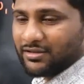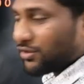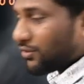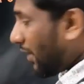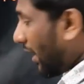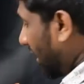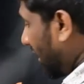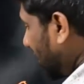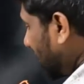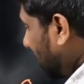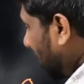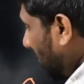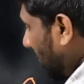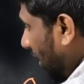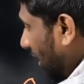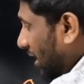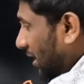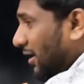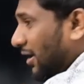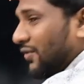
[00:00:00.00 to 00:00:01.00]
So what is the
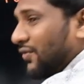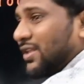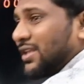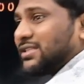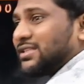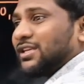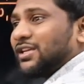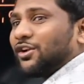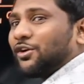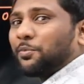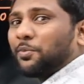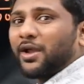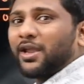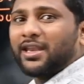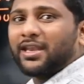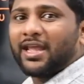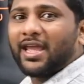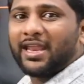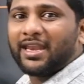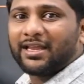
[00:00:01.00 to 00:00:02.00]
meaning of this
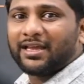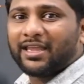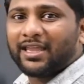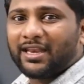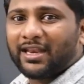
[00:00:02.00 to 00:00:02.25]
0.9?